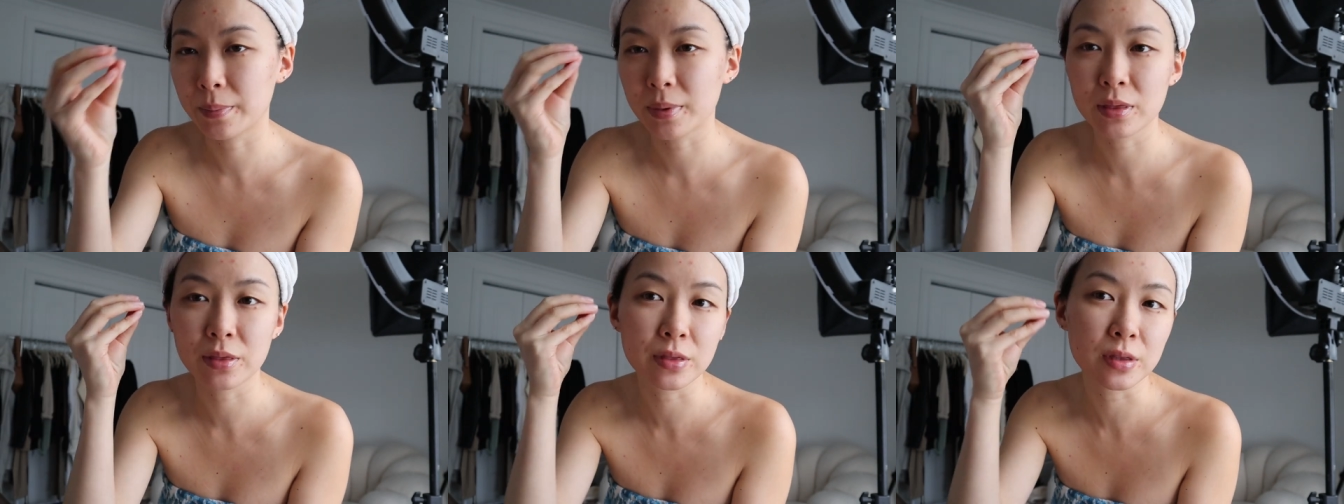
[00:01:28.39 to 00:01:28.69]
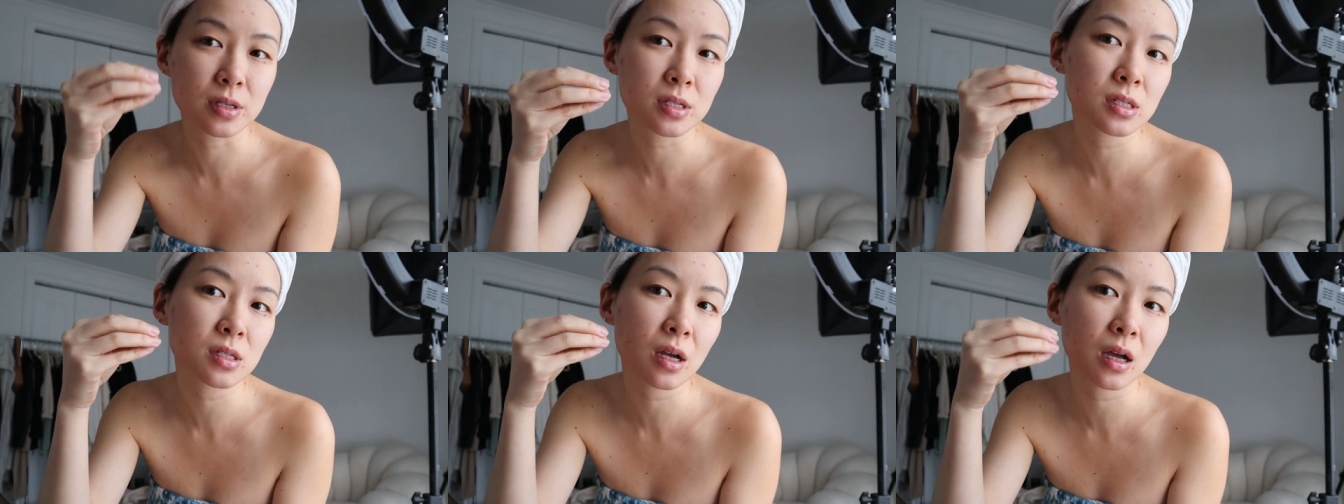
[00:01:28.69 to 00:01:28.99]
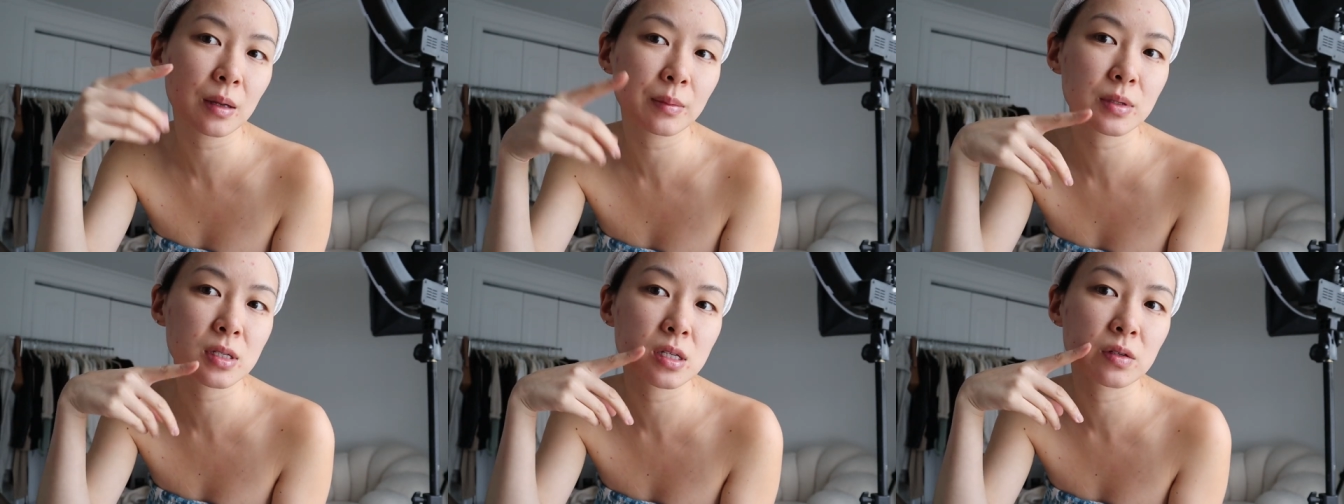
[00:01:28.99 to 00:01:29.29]
but this
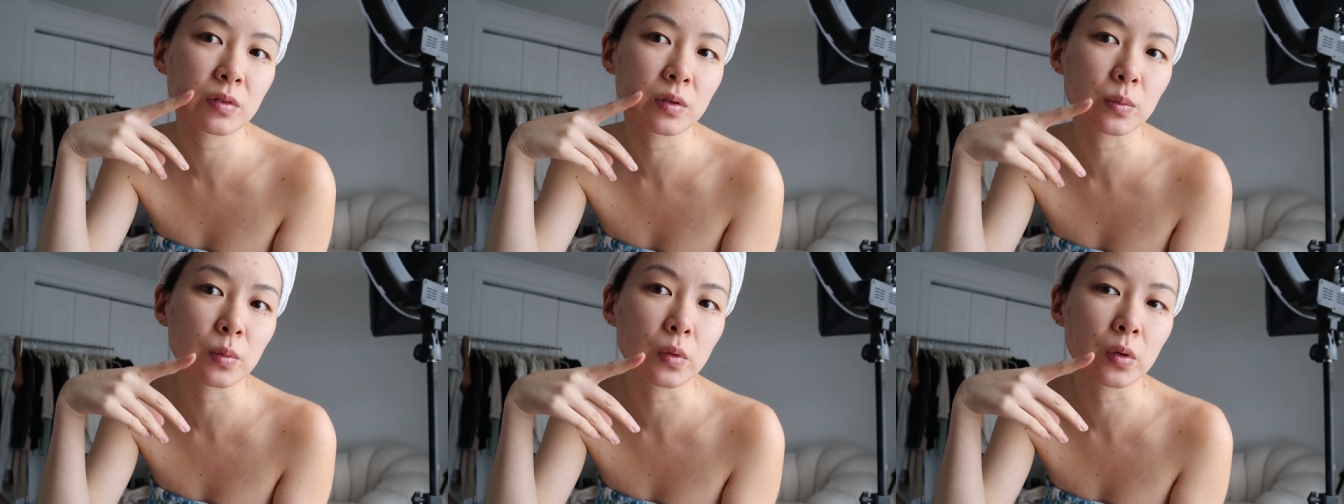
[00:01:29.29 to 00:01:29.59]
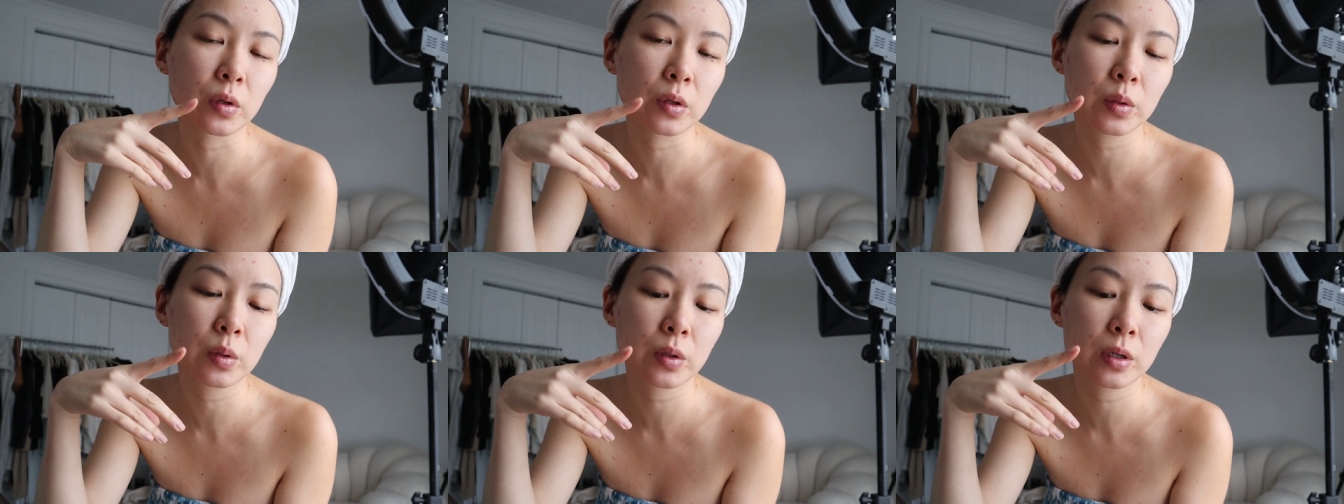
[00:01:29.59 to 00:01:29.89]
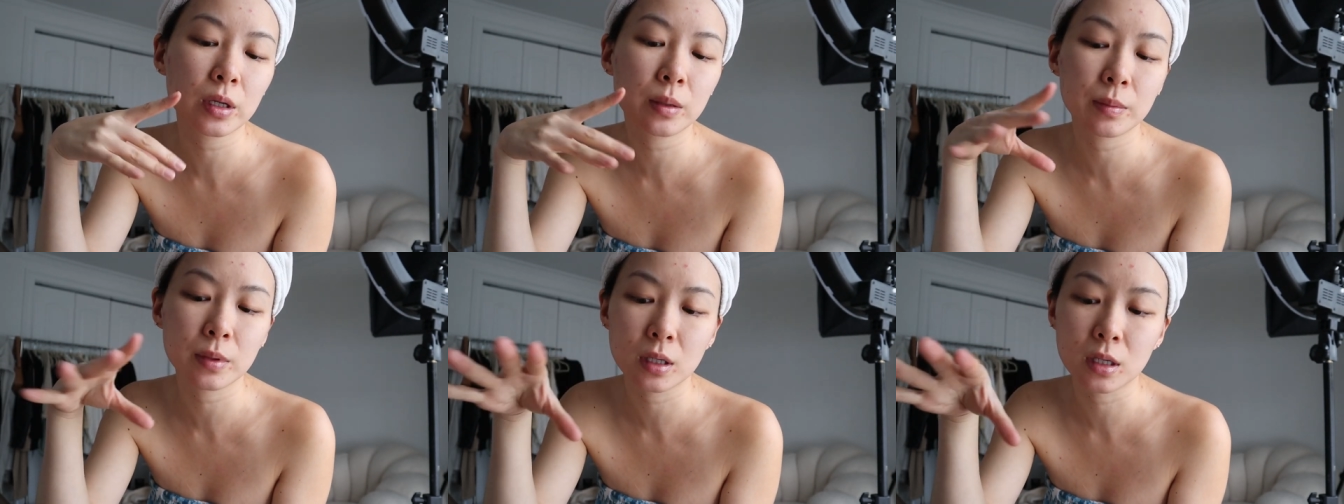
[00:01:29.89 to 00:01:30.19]
time it's even more
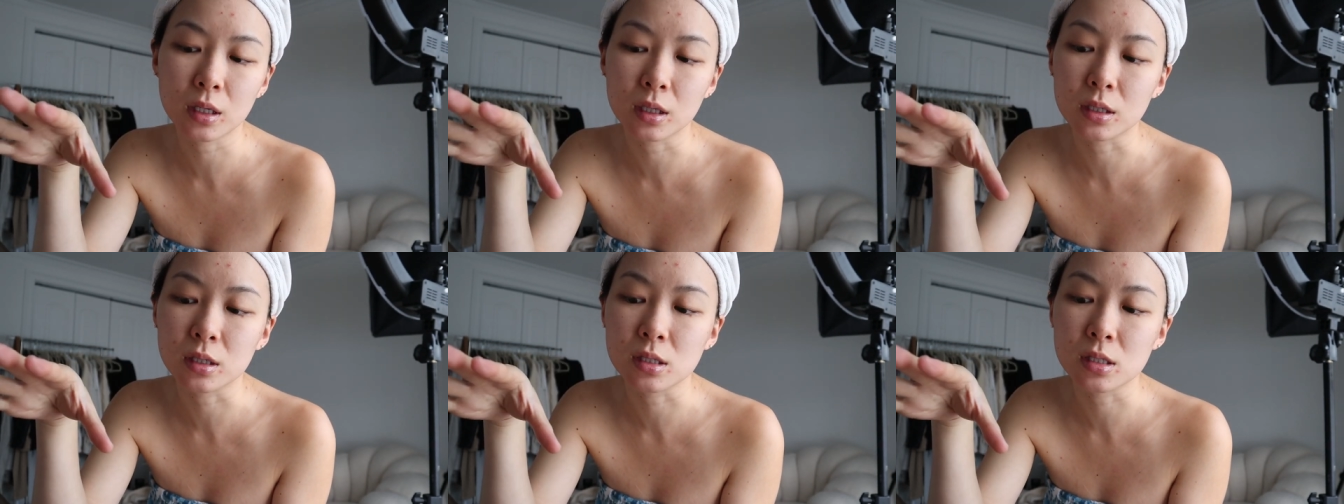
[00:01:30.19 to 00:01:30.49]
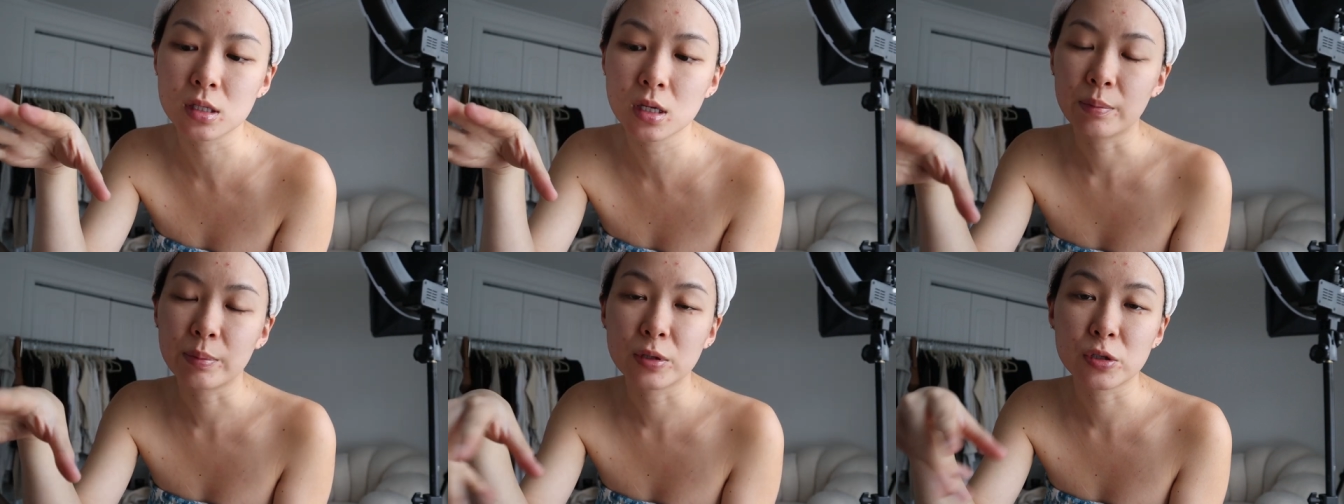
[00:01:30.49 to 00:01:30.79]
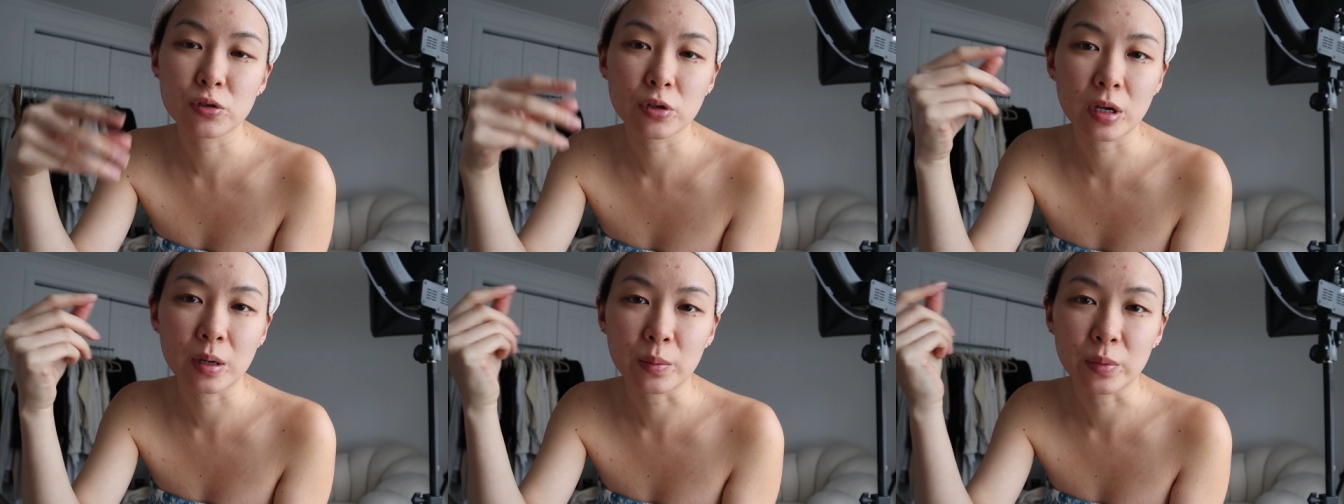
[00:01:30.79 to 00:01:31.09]
annoying because I've been
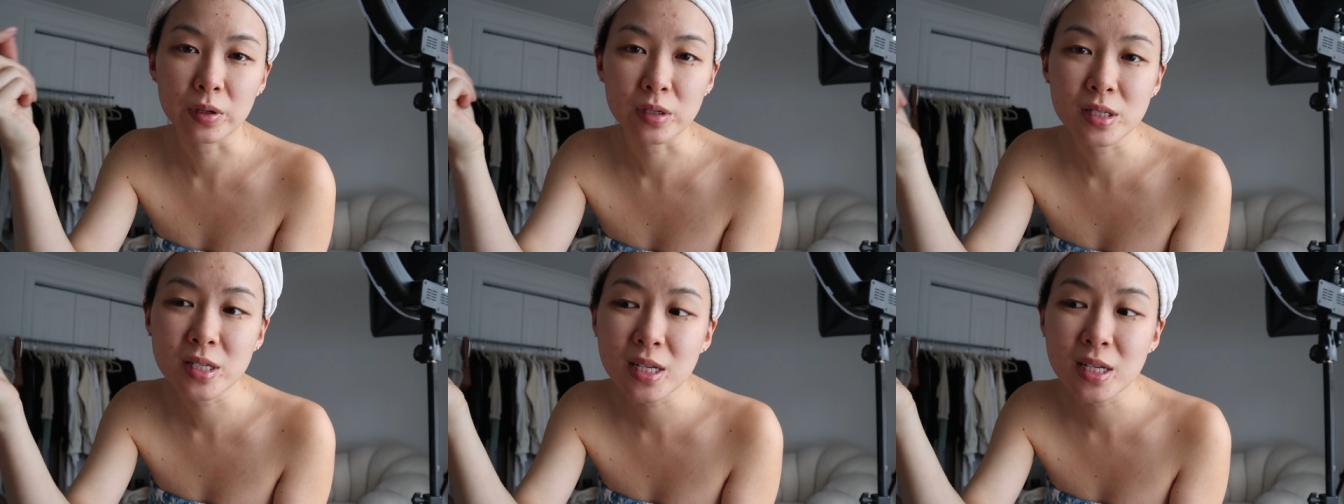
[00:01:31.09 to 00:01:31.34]
drinking more